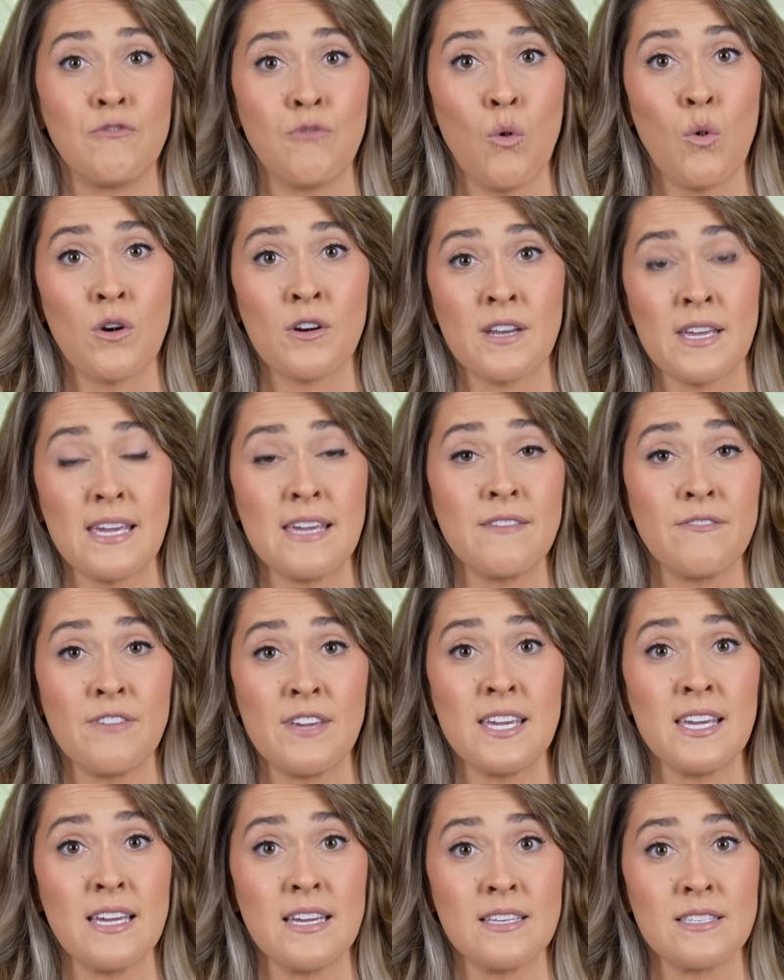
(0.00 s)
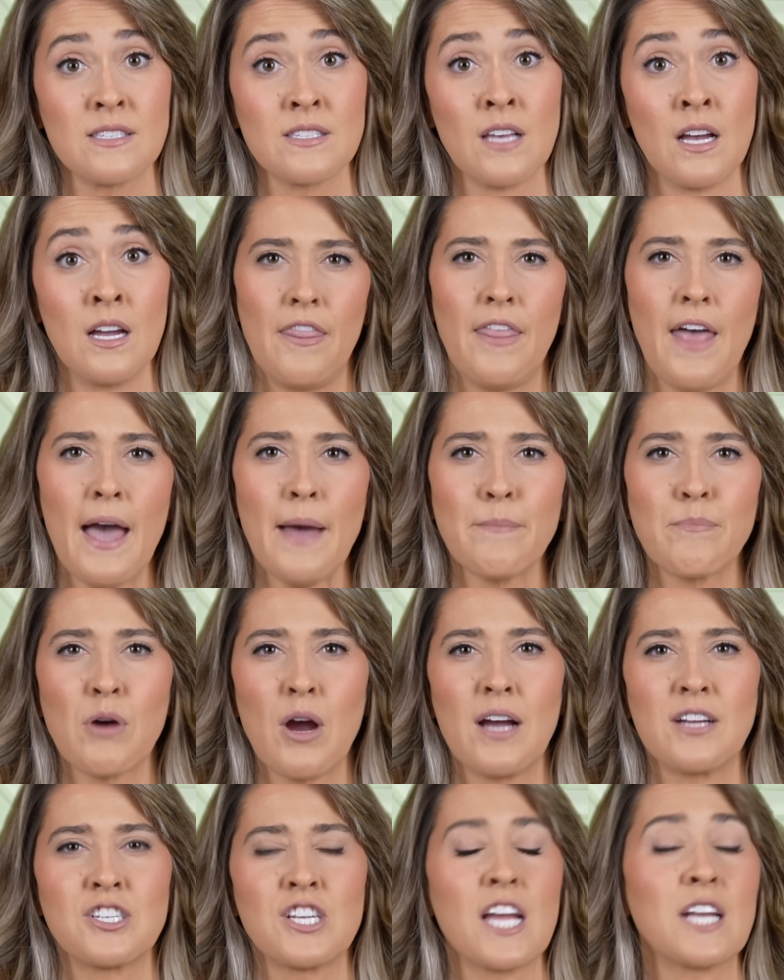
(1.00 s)
Ford EVs. That
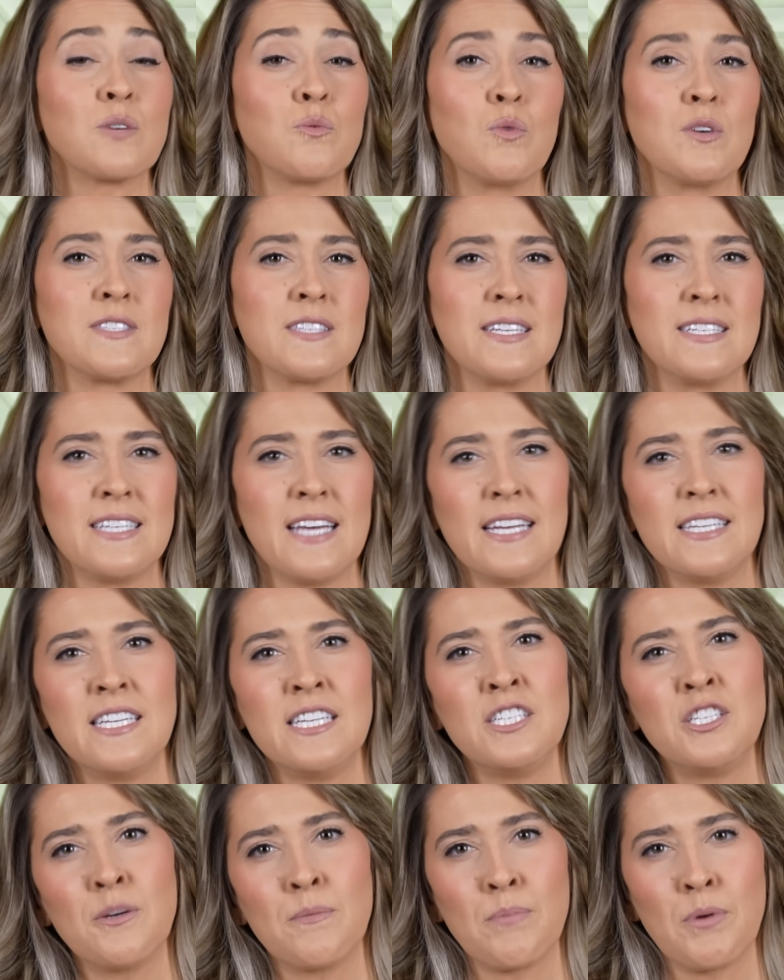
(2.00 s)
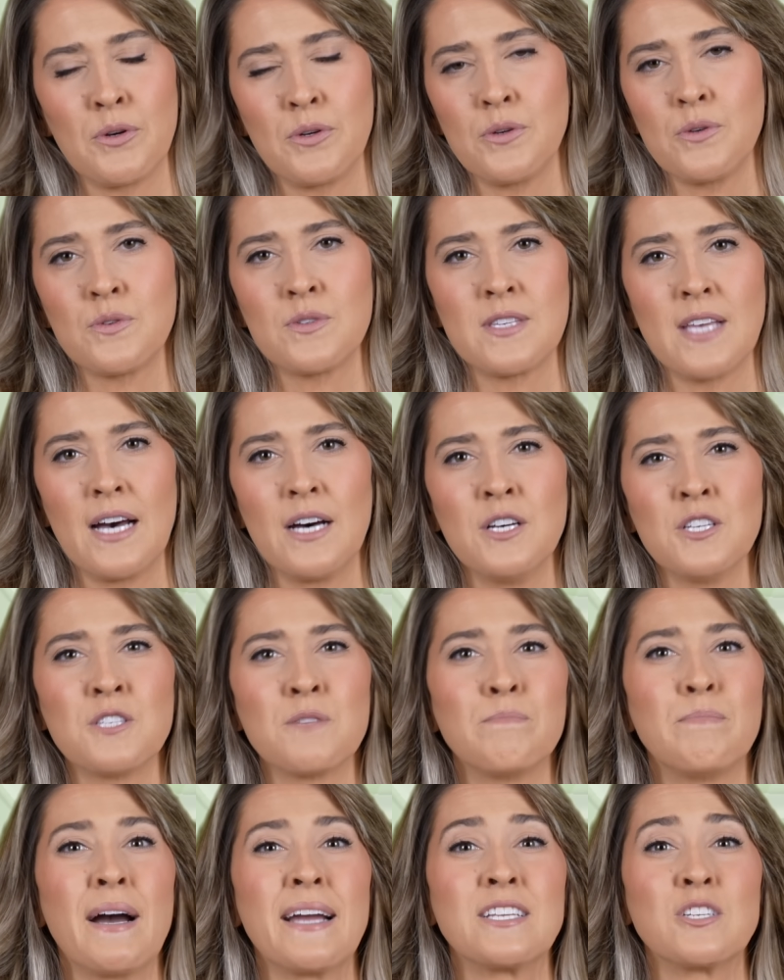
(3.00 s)
project was intended to produce
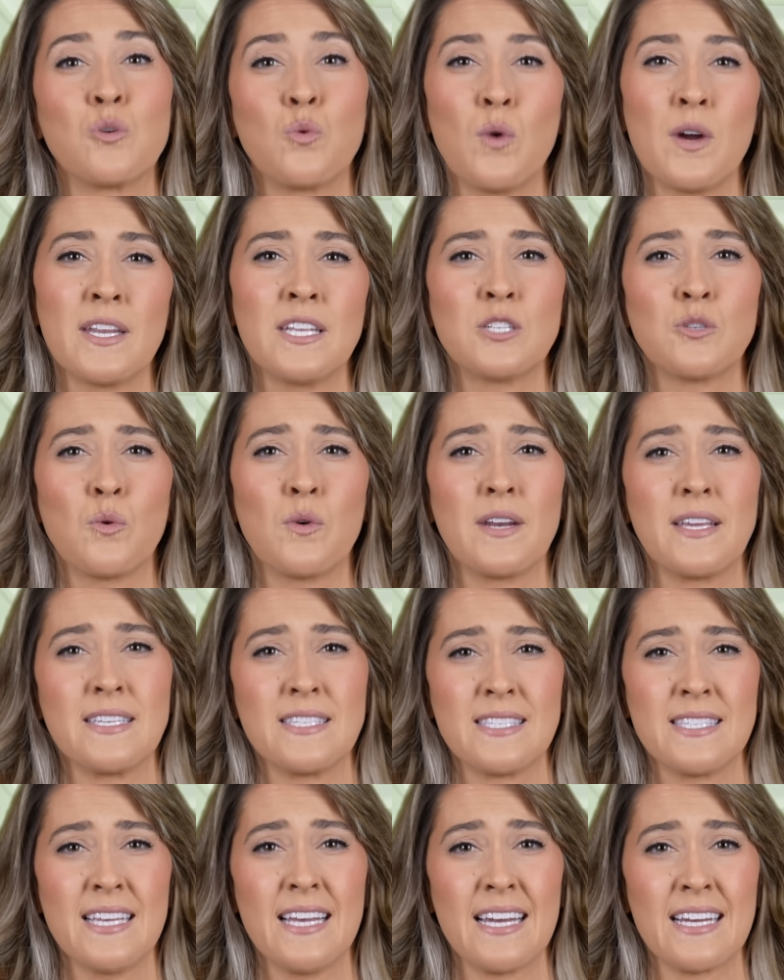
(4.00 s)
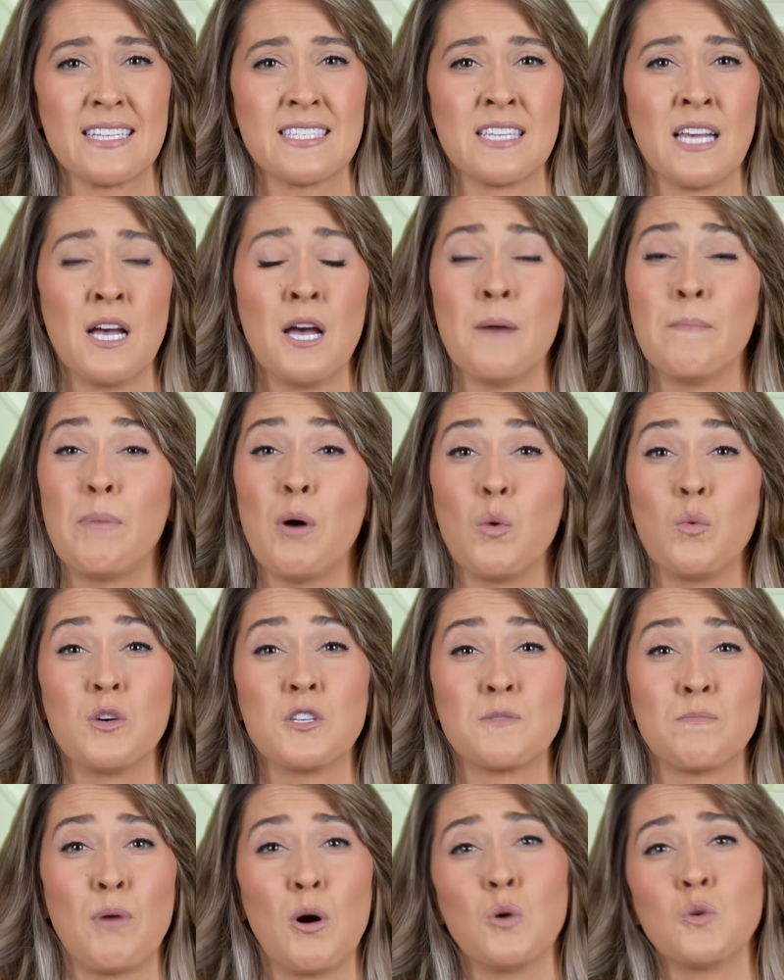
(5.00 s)
cells by 2026, but
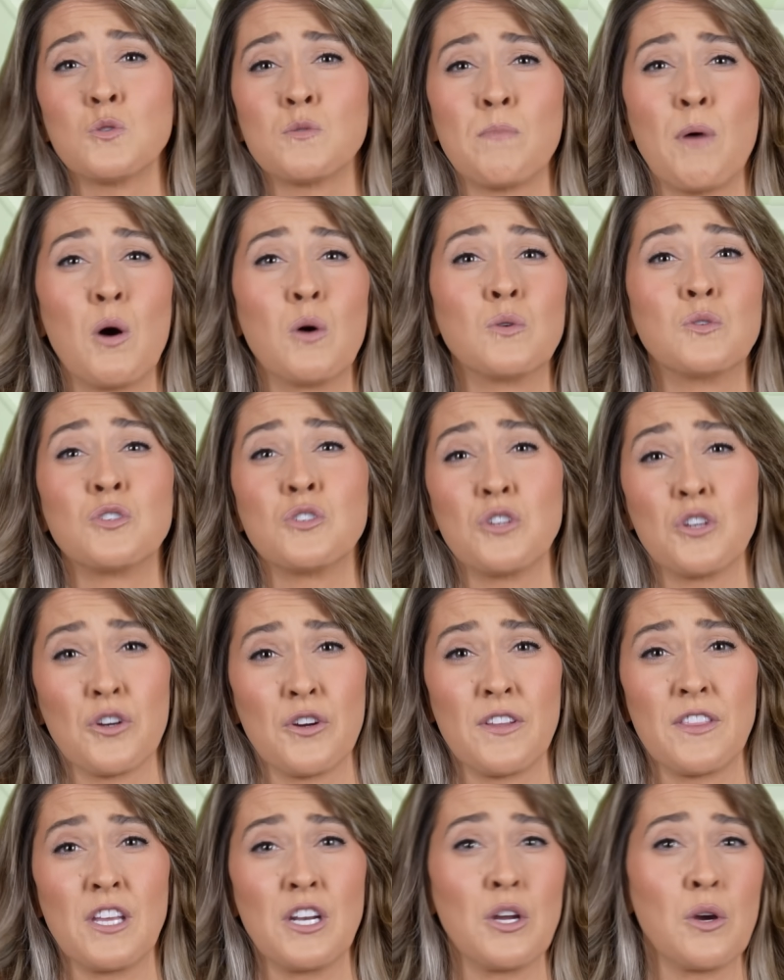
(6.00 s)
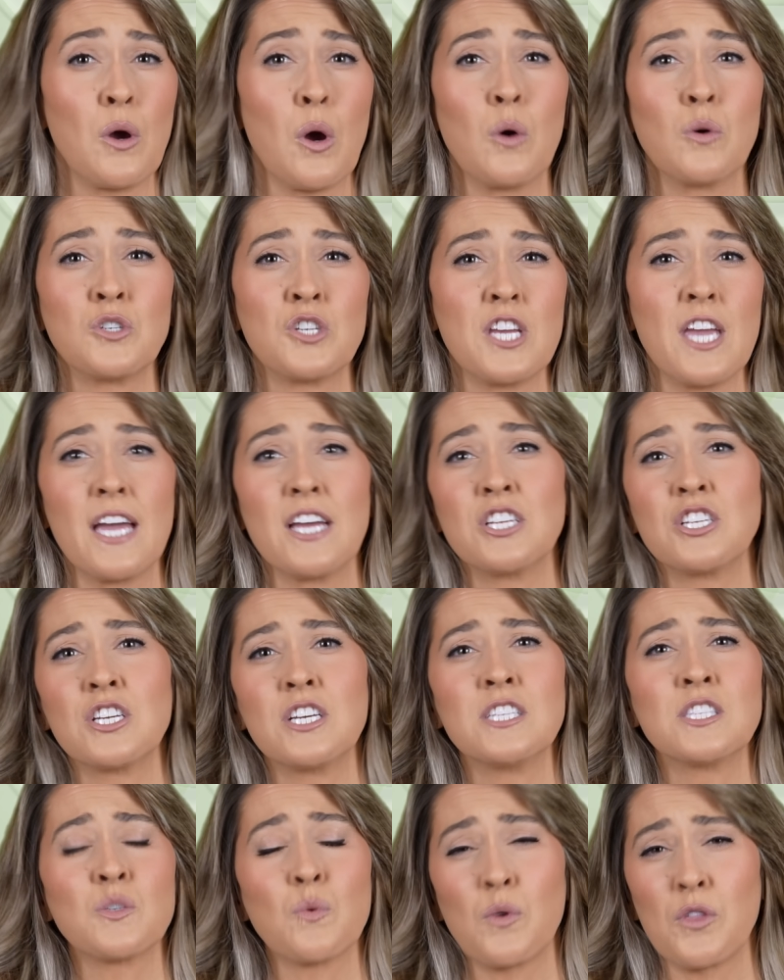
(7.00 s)
was postponed during the
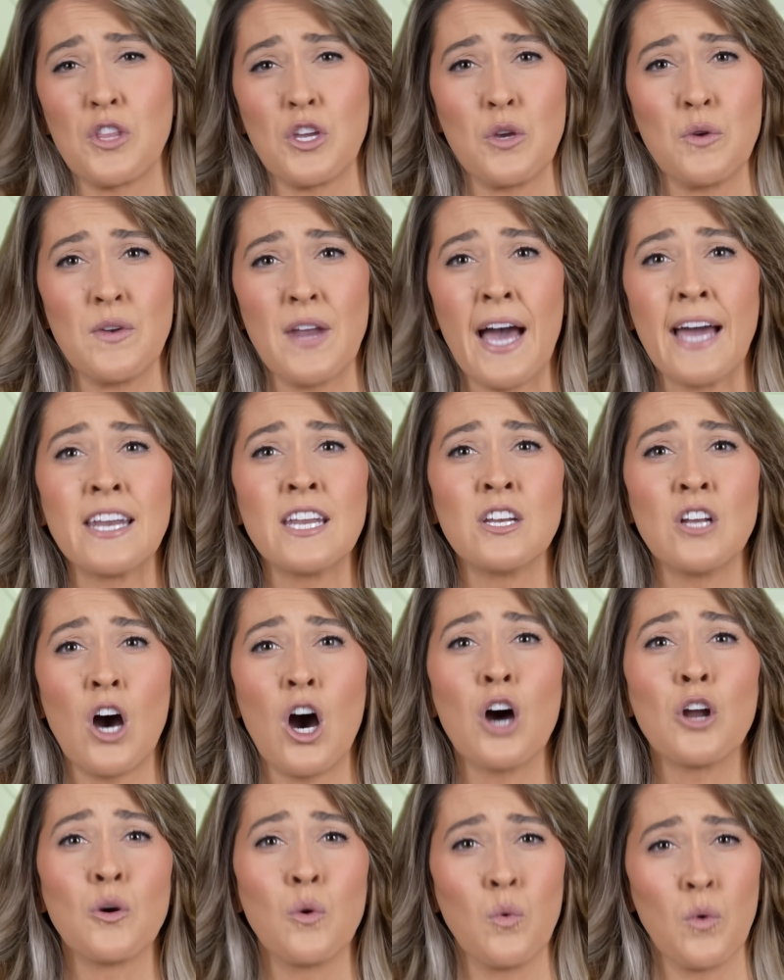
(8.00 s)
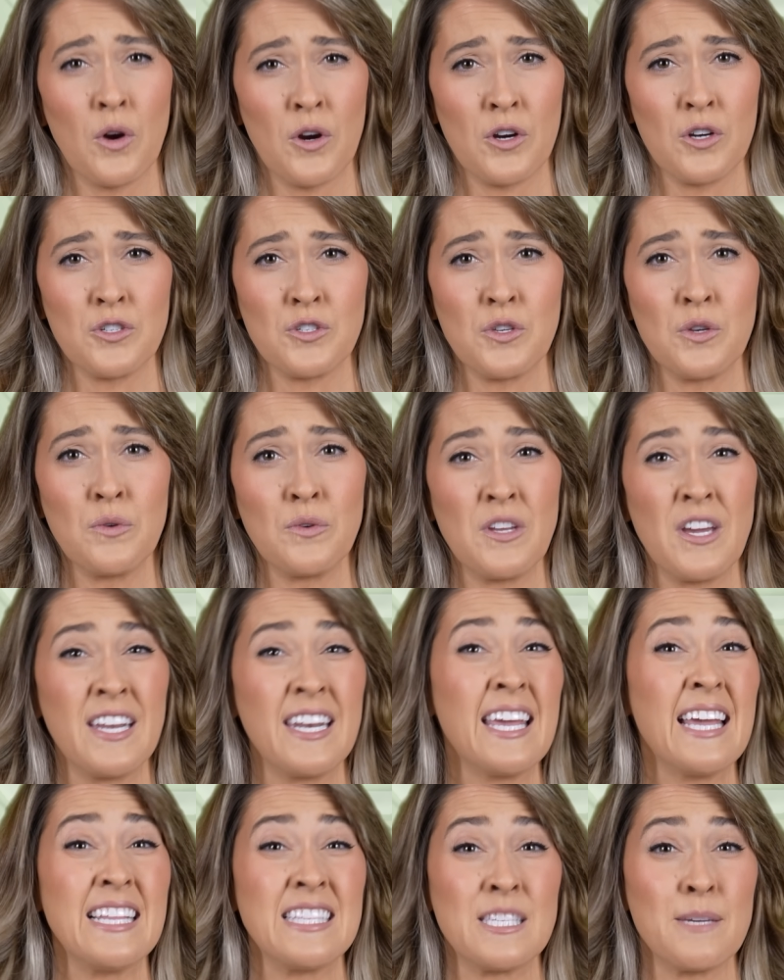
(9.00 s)
negotiations with the United Auto Workers
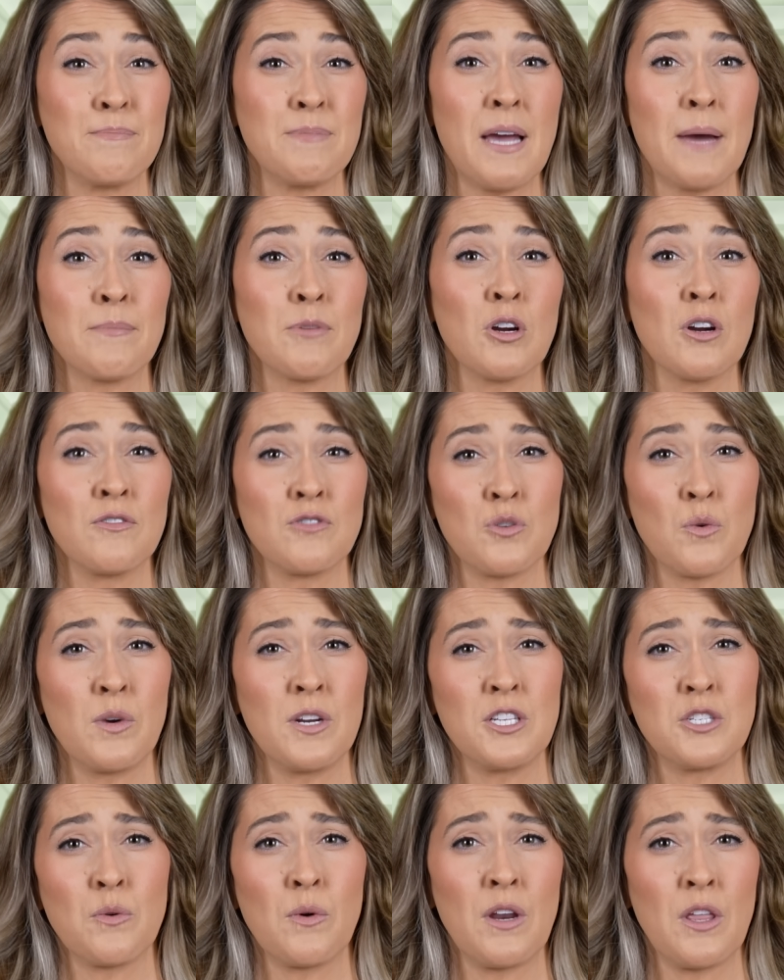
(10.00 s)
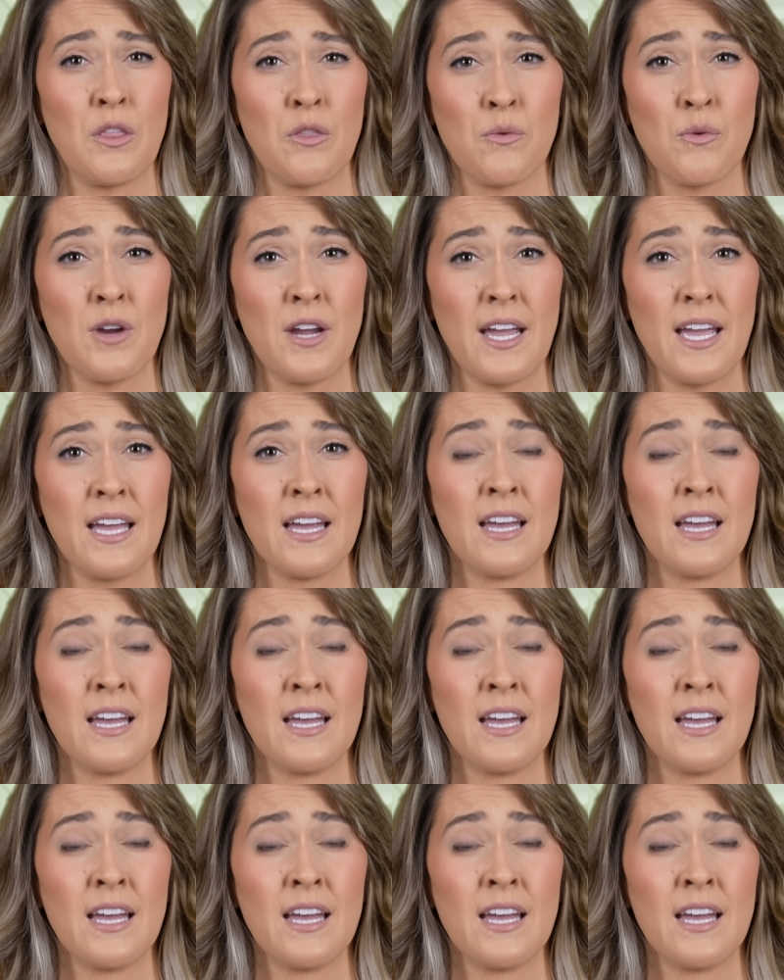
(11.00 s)
Union in September of 2023.